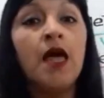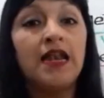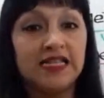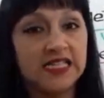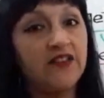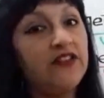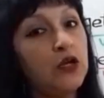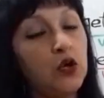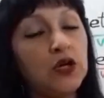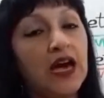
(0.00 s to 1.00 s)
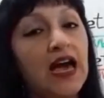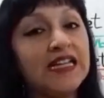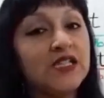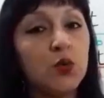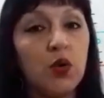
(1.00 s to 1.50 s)
Let's have a look
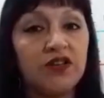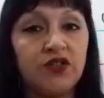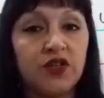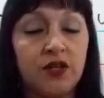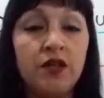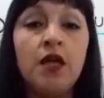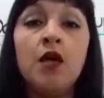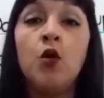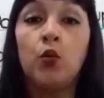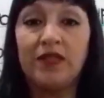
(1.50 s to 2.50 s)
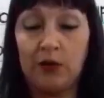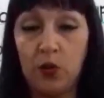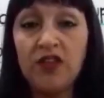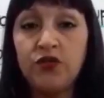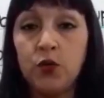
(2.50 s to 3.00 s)
at a question with a
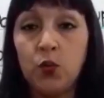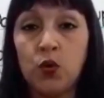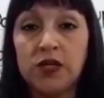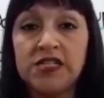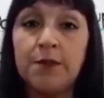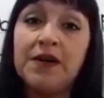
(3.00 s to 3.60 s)
question word,